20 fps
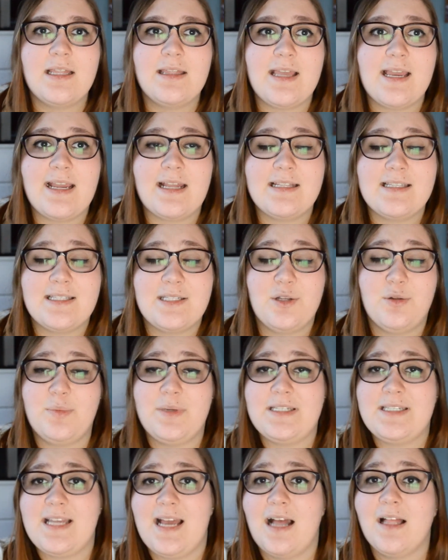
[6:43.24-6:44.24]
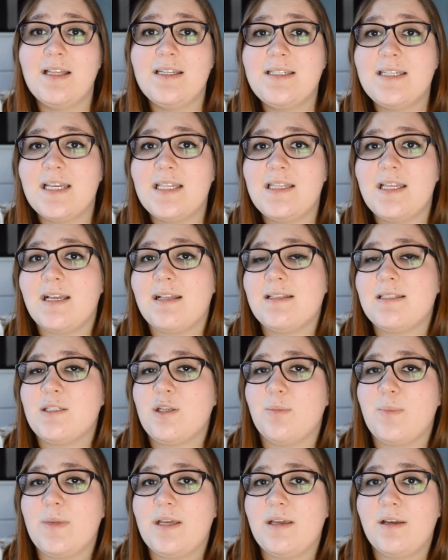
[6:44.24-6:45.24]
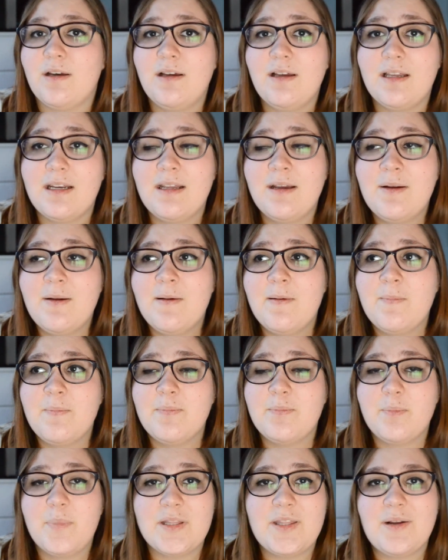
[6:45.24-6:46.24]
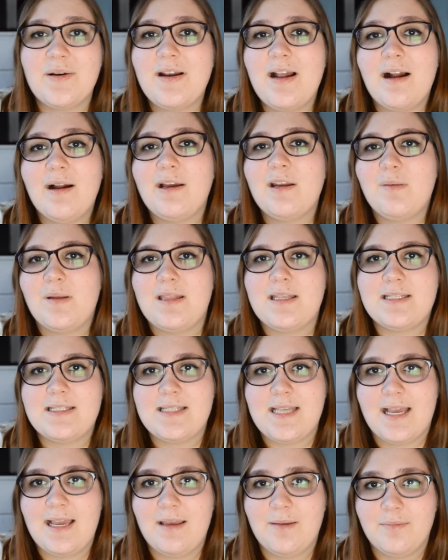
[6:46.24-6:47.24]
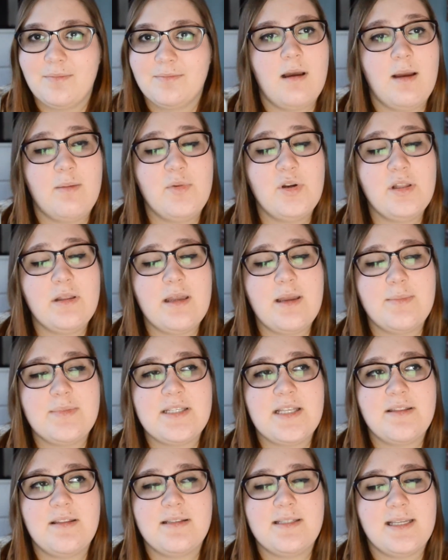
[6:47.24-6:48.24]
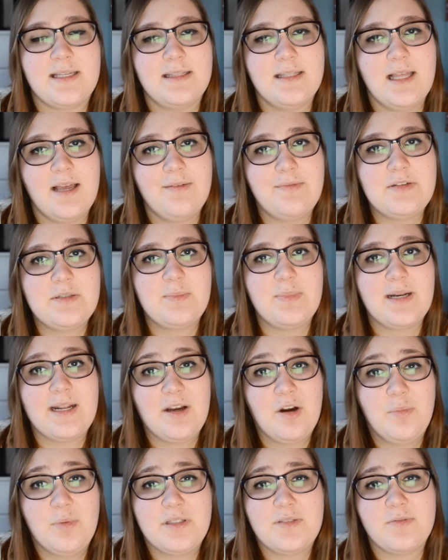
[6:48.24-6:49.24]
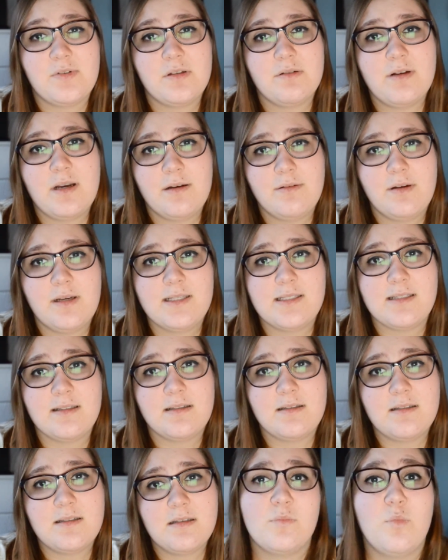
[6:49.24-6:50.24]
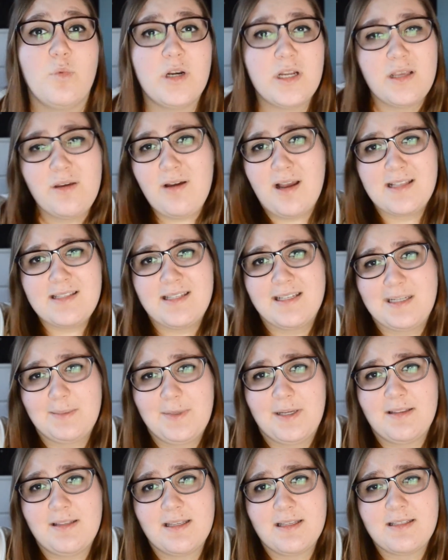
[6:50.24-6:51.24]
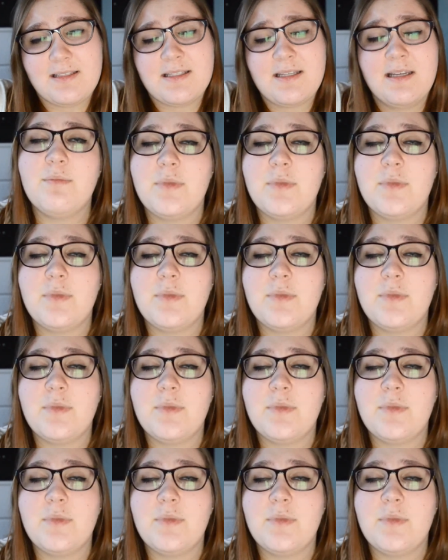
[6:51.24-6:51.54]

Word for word: They can still be talented, they can still be good, but they're not gonna be the same. I'm really upset that Zayn left, but I hope it's for the right reasons. What do you guys think about this?